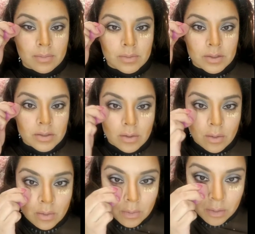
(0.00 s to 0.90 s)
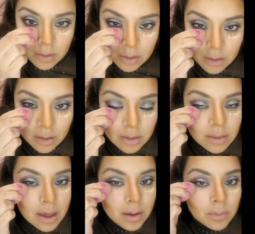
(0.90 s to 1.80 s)
so
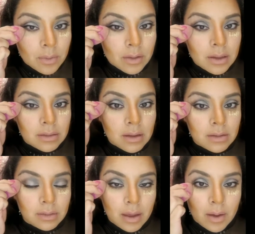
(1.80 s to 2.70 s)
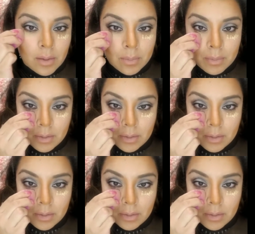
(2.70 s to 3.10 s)
that really does help.